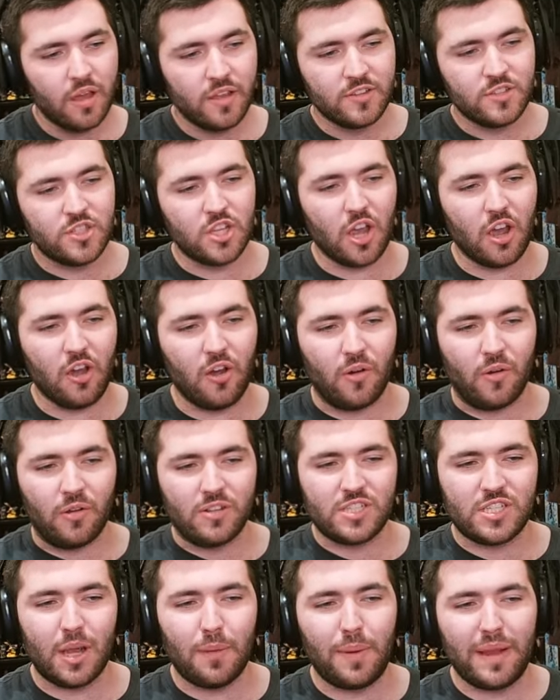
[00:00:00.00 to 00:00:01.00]
Dude,
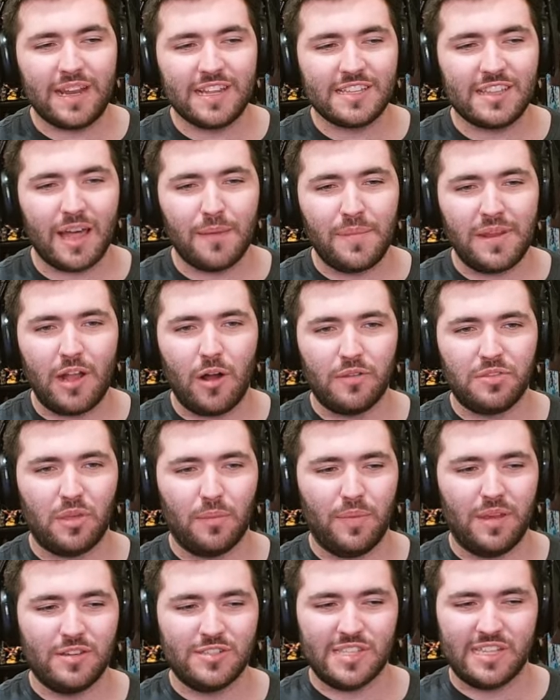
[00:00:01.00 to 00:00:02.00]
somebody let me know what the
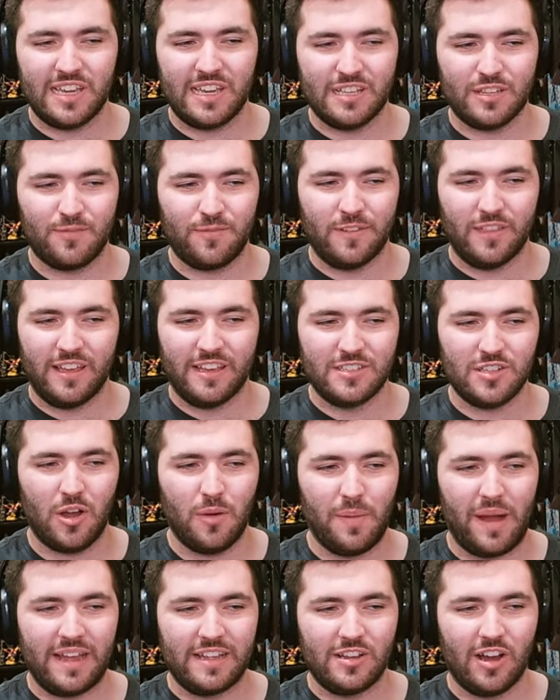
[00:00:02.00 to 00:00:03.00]
music is for this. Oh
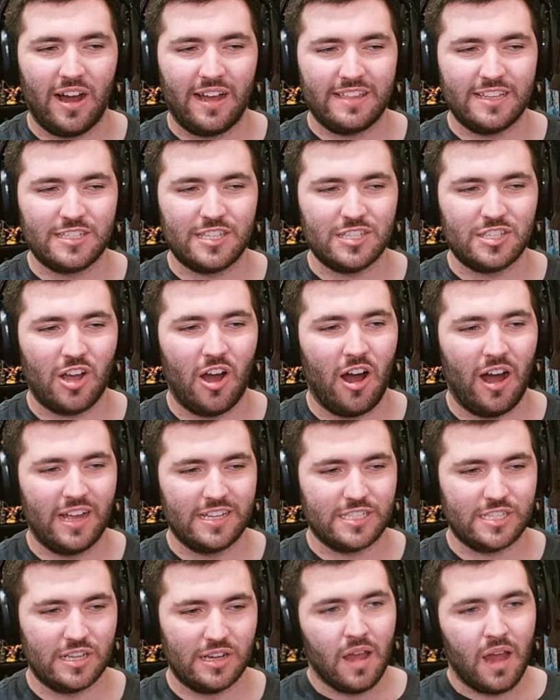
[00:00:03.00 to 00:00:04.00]
my god, this is
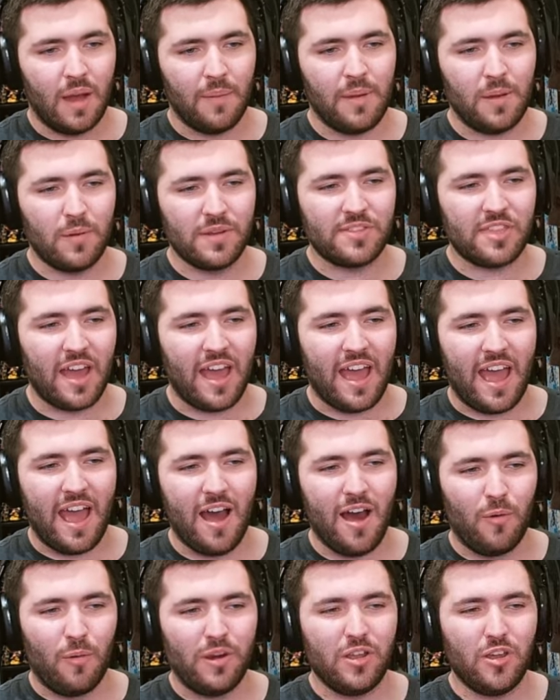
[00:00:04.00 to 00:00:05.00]
awesome. I mean, what the
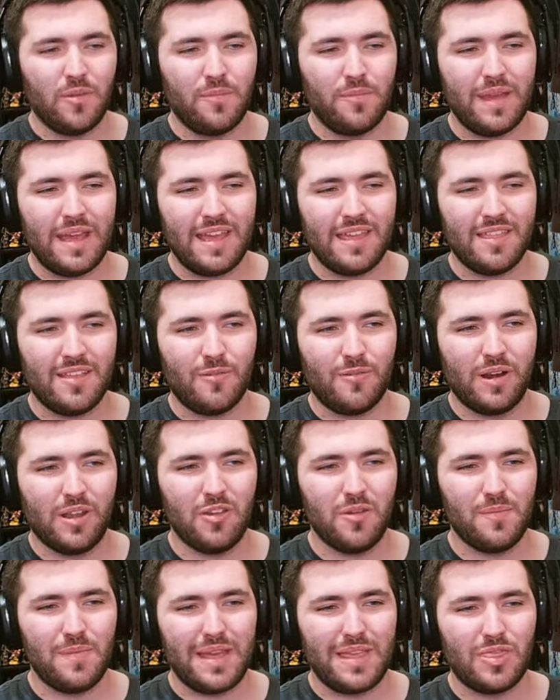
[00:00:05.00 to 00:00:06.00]
hell, what do you
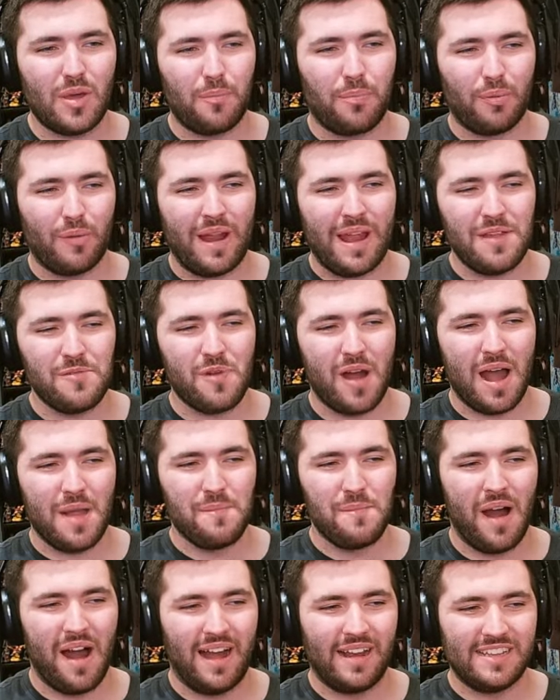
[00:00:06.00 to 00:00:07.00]
mean the brain rot
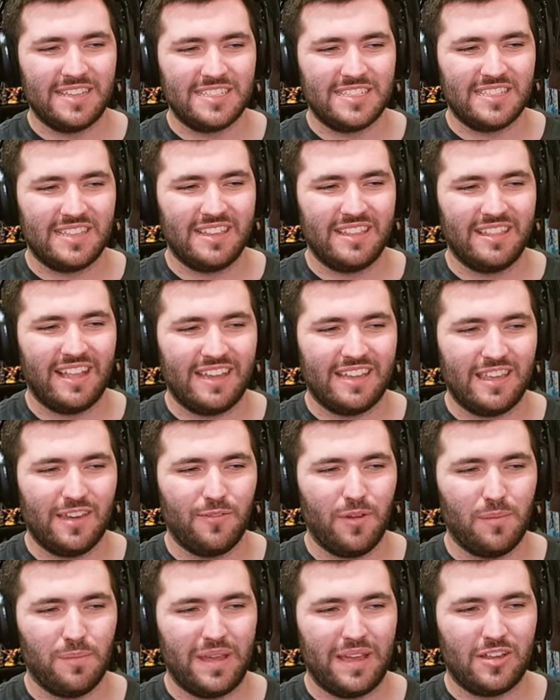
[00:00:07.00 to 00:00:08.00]
mod is like
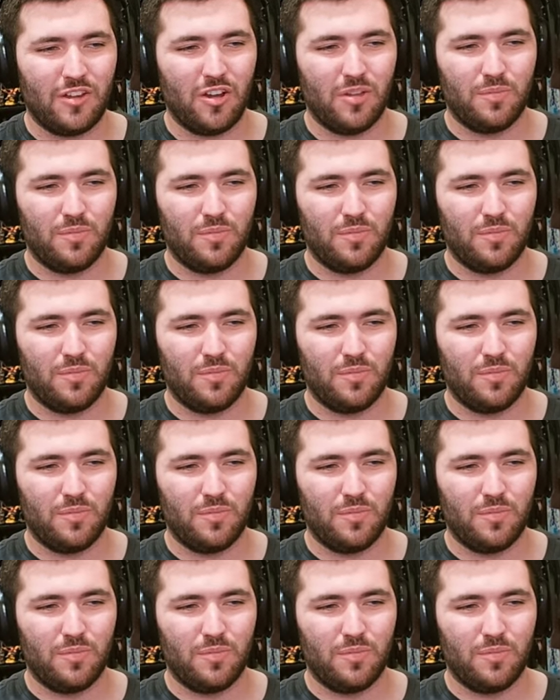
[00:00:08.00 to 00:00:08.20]
giving me good